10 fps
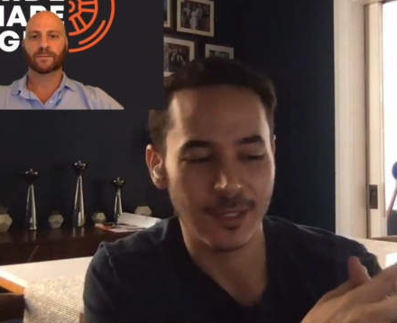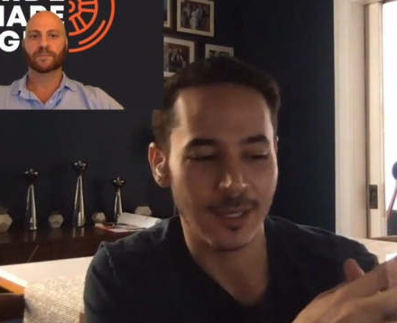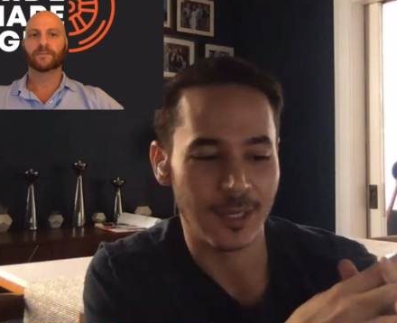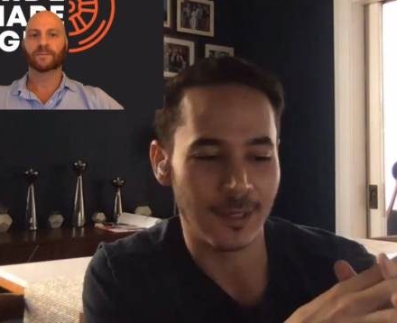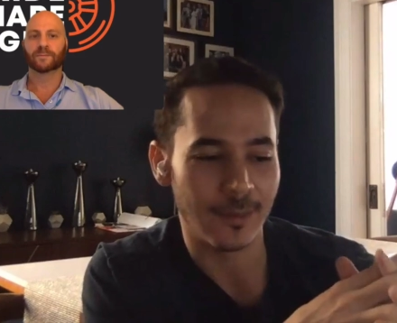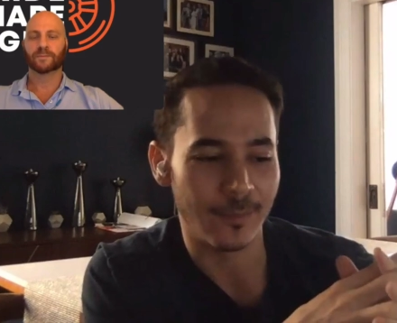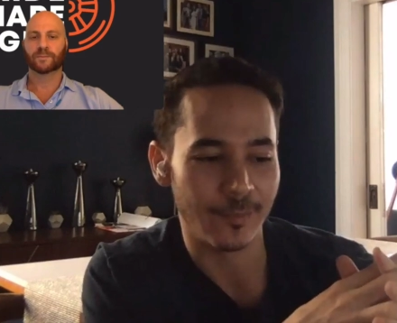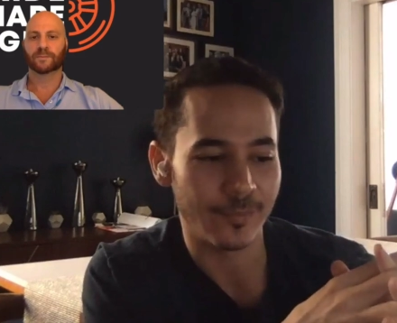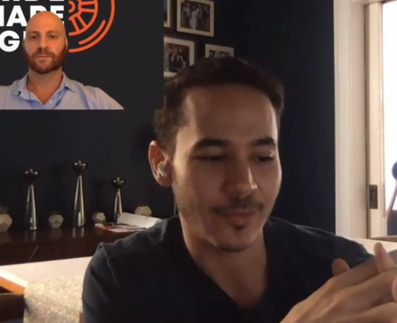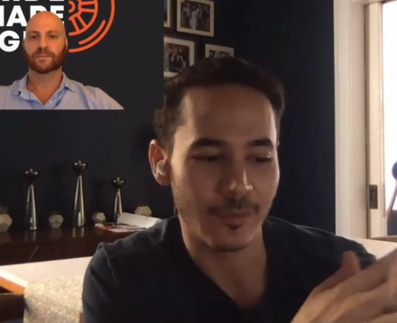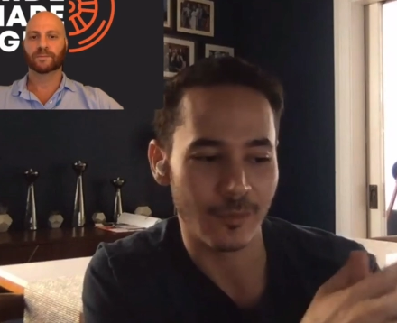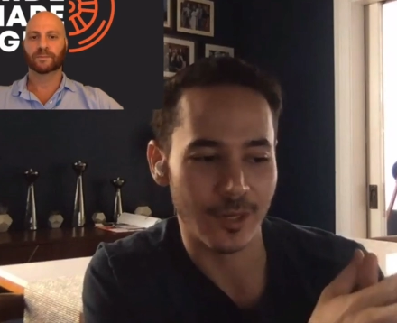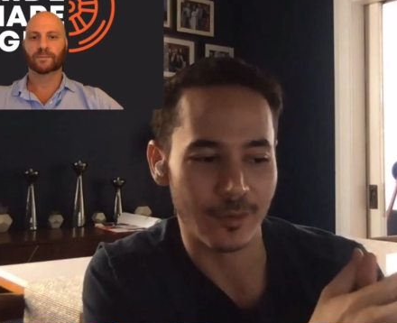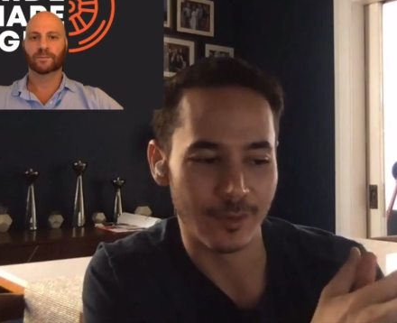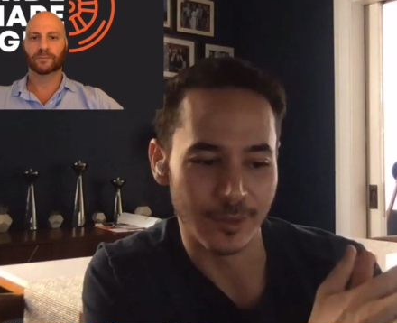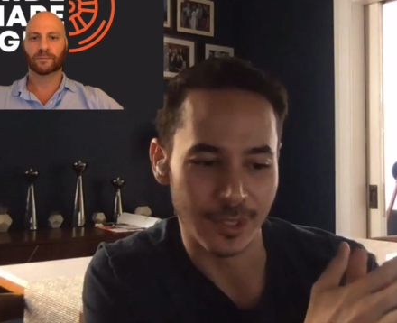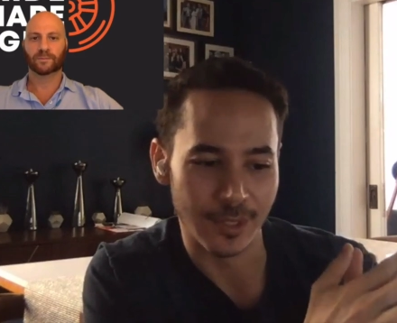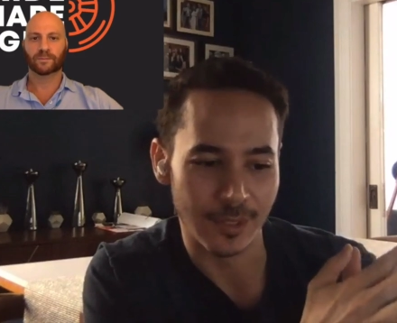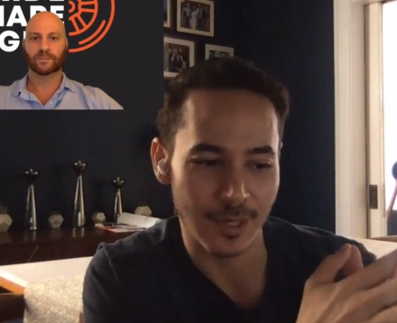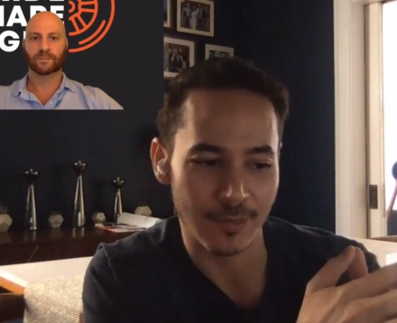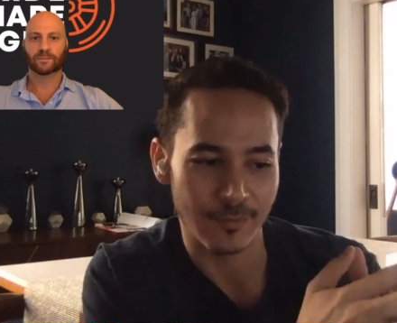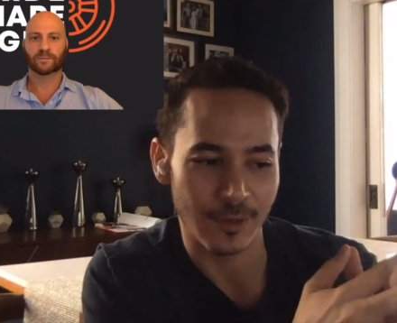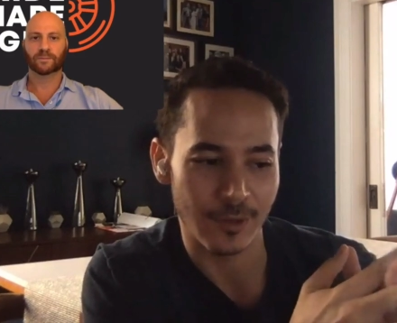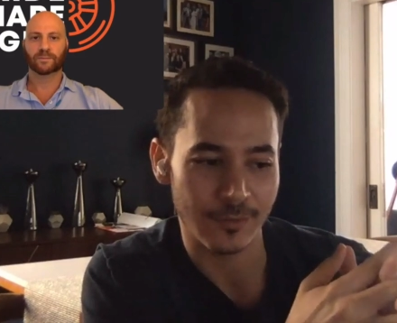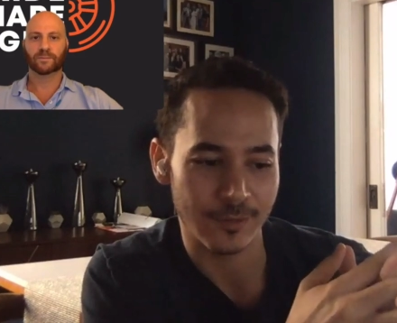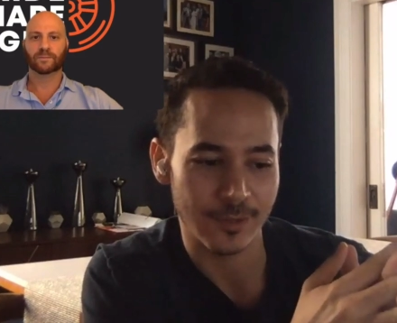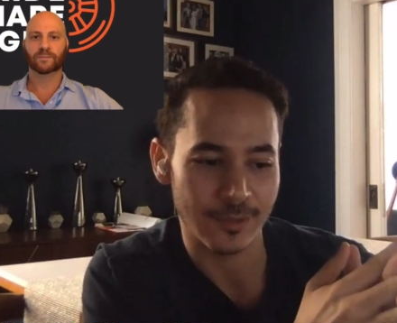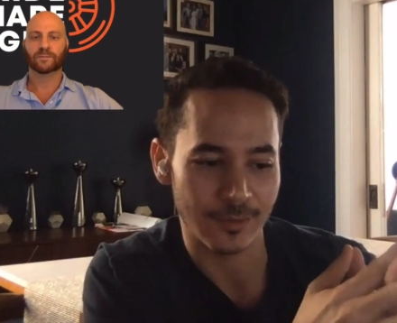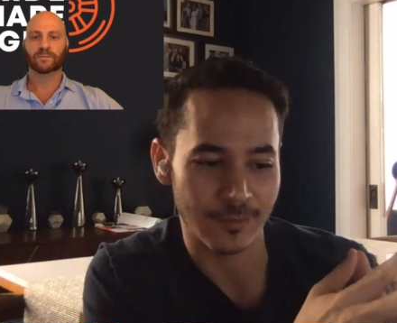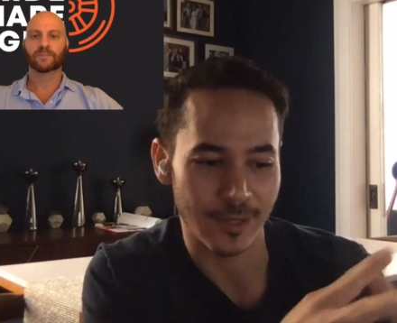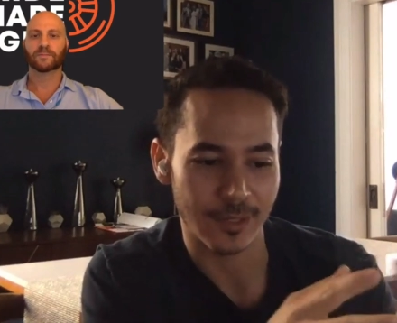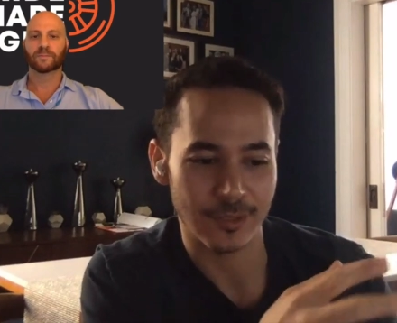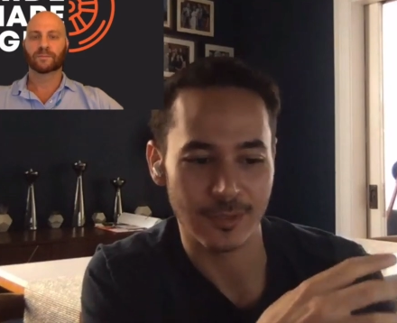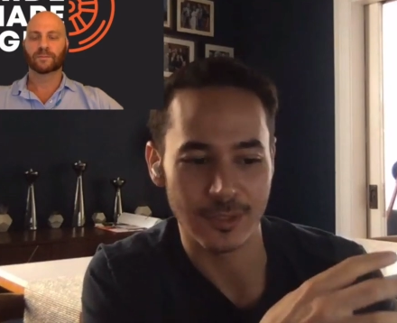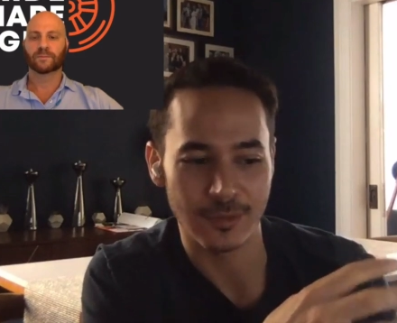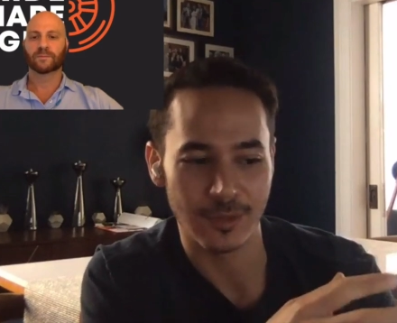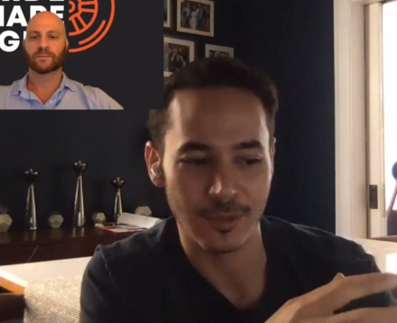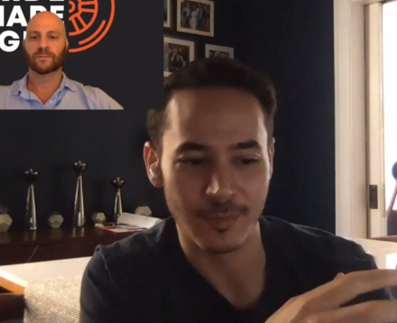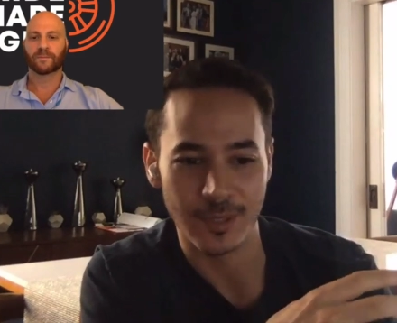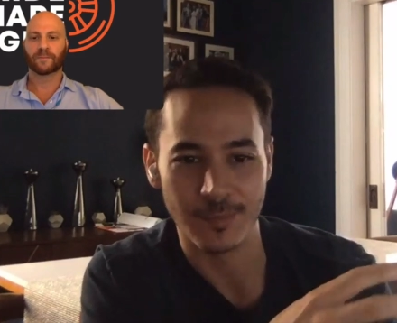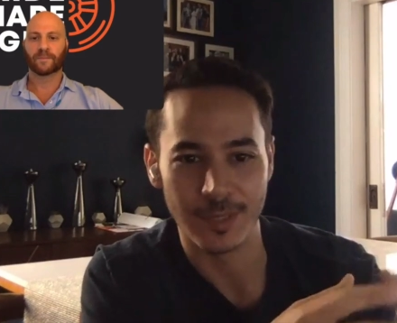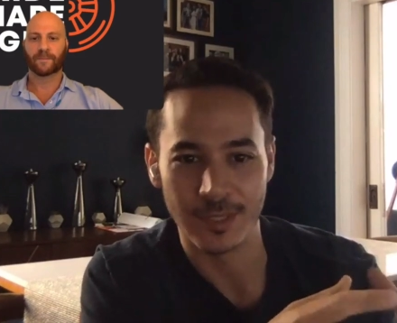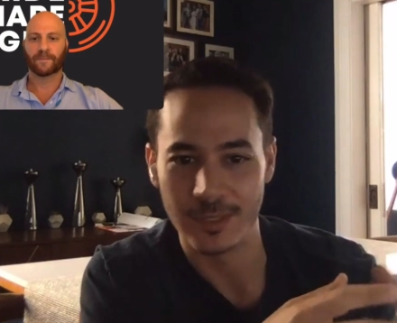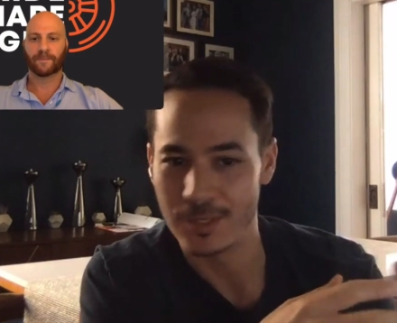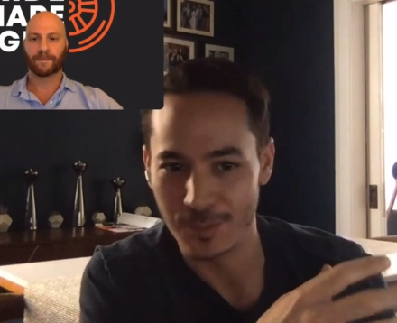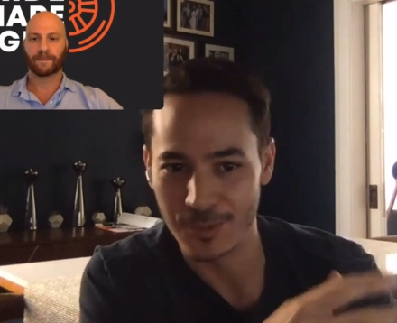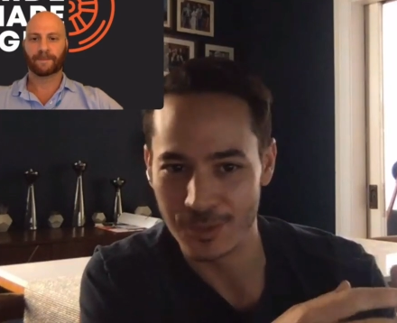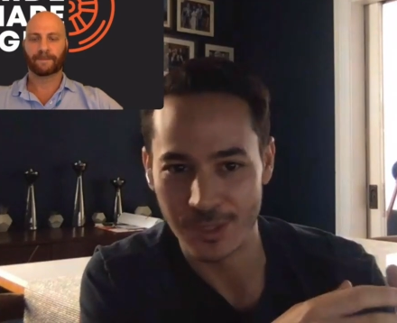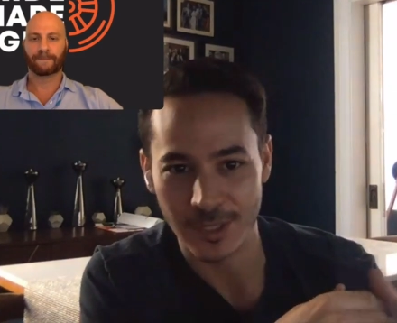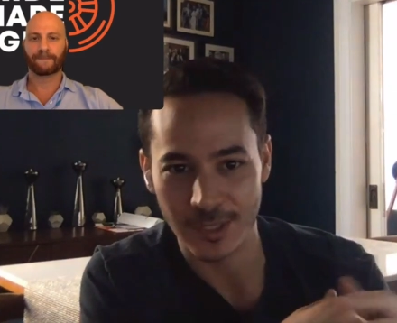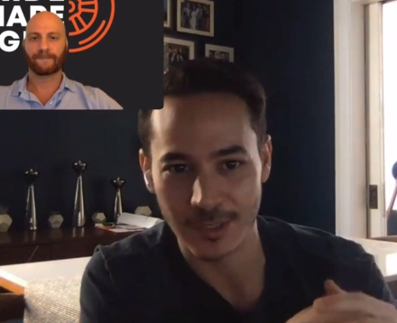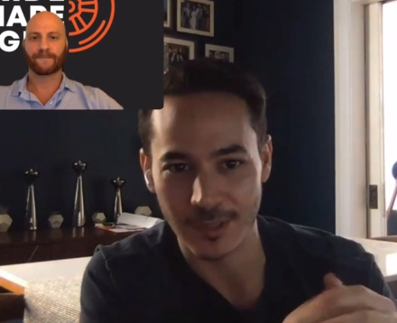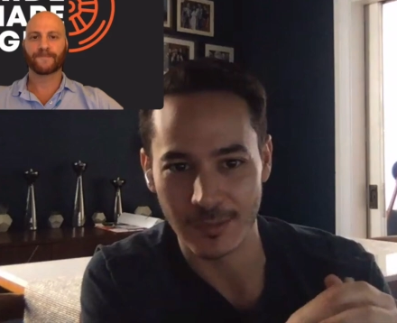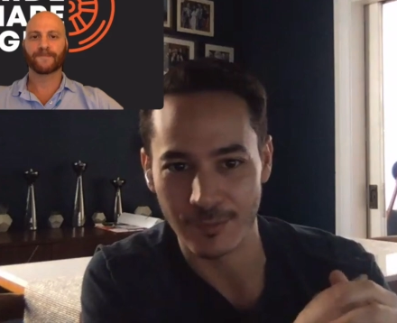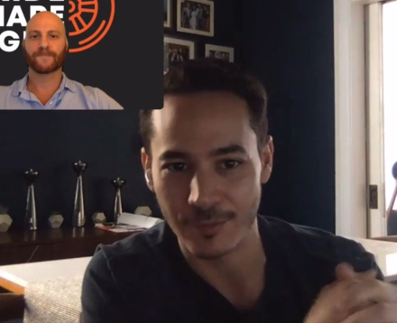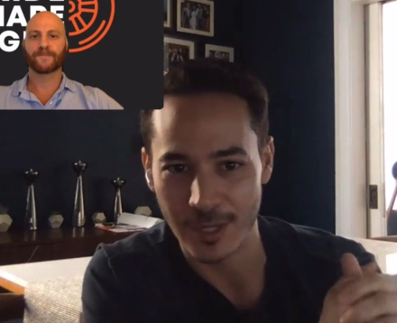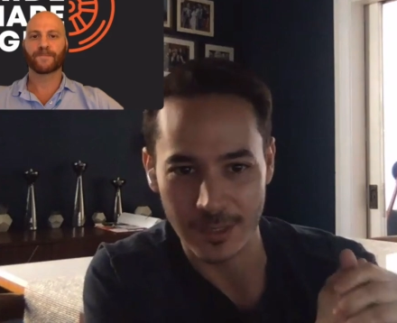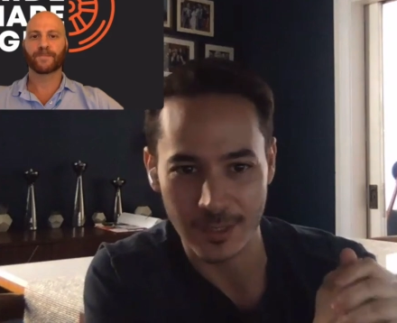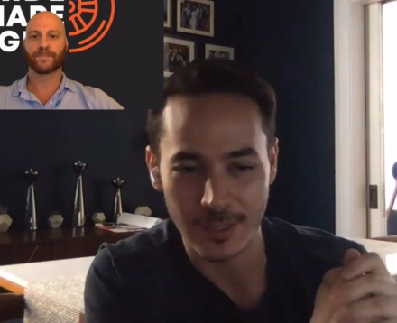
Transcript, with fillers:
Speaker 1: um, we don't really get involved, sort of like, you know, B two B distribution and, and freight.